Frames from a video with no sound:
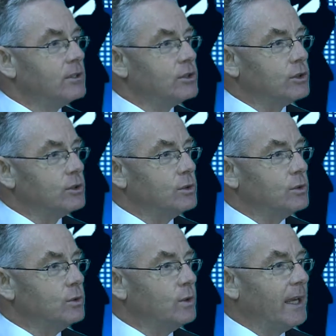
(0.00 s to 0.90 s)

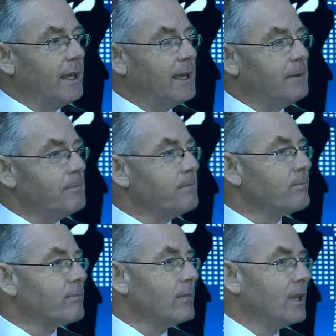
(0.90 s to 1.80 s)
to
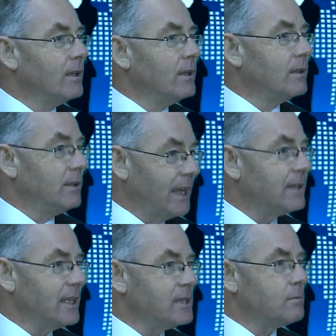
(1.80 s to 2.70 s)
get things